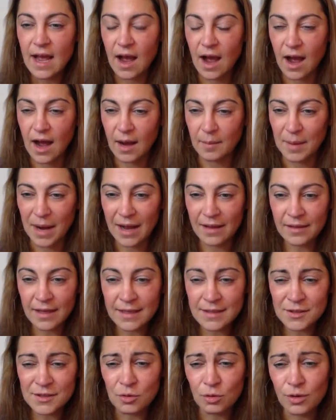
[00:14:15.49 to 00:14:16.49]

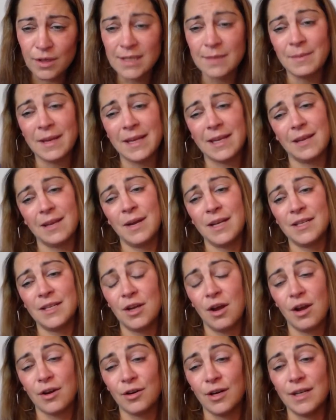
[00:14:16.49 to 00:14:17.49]
online school is making my
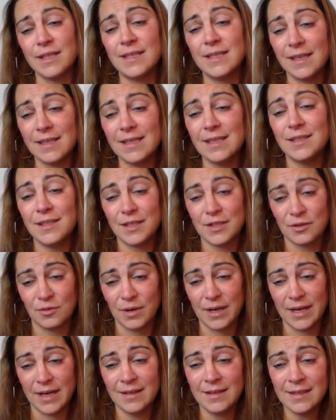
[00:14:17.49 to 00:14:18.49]
daughter addicted to
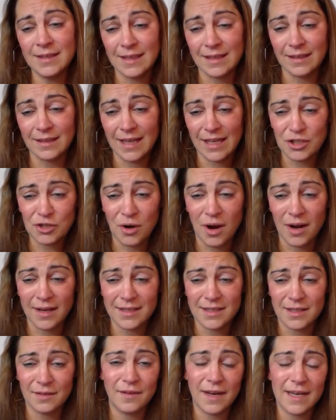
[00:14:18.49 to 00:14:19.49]
screens and electronic
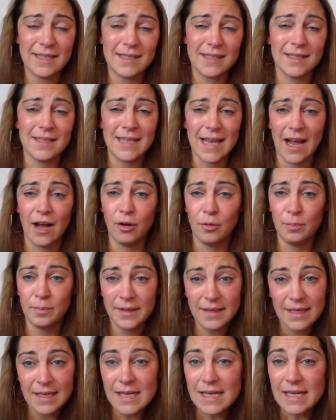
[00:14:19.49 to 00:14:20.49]
devices help.